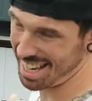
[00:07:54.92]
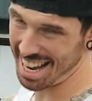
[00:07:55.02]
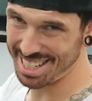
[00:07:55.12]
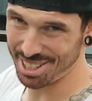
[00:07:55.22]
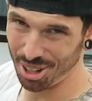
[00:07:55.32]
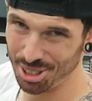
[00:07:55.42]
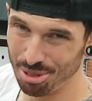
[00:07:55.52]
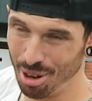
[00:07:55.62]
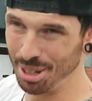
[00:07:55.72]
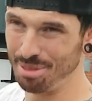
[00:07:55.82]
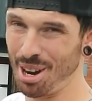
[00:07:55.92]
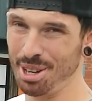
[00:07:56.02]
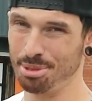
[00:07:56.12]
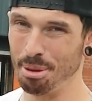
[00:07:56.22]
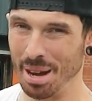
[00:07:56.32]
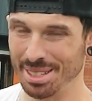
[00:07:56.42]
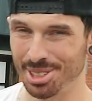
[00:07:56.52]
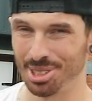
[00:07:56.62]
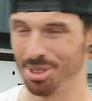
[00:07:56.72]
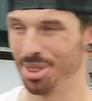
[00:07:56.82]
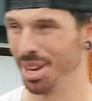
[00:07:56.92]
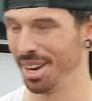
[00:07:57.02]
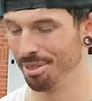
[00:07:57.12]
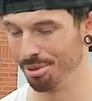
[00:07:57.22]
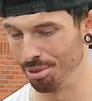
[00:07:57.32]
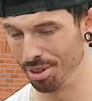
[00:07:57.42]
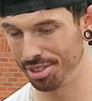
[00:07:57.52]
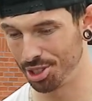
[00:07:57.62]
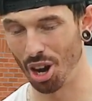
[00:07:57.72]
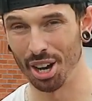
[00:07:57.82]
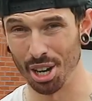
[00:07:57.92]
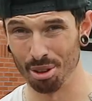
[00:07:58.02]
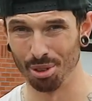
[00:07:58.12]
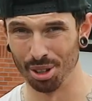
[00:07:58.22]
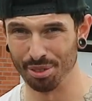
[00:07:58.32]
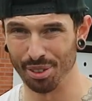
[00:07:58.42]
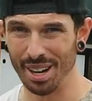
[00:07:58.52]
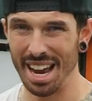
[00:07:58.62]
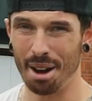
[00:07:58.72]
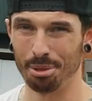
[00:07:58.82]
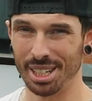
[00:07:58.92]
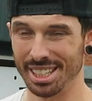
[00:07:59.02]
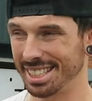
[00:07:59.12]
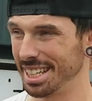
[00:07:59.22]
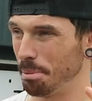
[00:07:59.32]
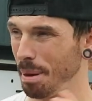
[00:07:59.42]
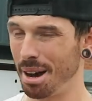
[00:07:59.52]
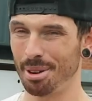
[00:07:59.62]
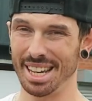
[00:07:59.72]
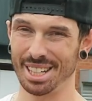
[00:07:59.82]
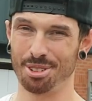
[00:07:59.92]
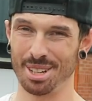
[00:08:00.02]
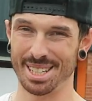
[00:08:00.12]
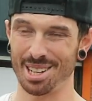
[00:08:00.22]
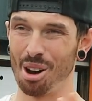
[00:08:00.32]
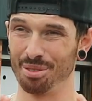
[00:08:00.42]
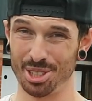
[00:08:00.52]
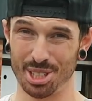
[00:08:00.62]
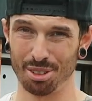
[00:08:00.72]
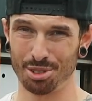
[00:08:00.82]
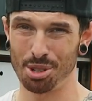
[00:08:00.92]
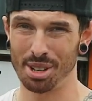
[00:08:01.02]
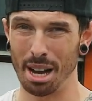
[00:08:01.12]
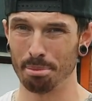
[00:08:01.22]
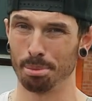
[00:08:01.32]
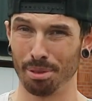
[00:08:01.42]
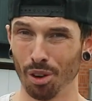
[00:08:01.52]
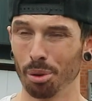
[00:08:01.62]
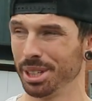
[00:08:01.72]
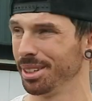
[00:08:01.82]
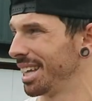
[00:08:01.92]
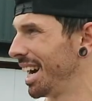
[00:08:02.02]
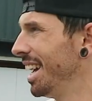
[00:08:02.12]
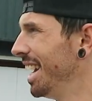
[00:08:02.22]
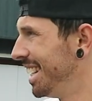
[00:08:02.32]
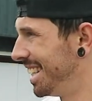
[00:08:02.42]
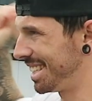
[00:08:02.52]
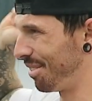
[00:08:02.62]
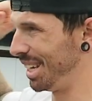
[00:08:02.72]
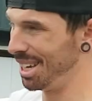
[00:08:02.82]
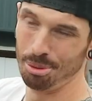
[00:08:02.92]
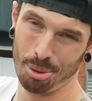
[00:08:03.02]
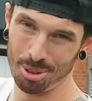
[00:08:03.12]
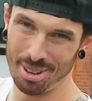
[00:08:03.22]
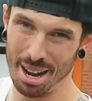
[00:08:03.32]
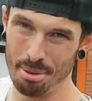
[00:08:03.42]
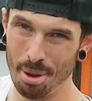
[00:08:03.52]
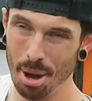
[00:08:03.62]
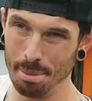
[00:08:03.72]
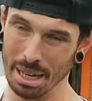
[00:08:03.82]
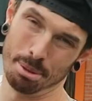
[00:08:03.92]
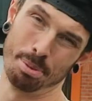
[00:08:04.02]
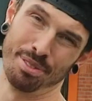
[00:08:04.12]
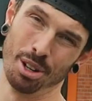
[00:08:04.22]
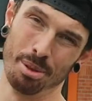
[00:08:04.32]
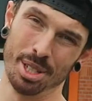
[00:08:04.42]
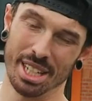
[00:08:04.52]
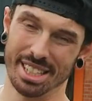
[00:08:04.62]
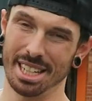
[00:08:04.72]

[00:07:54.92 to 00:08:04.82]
is on the rolling roads and we're about to do the dyno run for it, and we're going to see the power increase of the Self Tune app. But before we do that, let's have a little walk around Mallory Performance and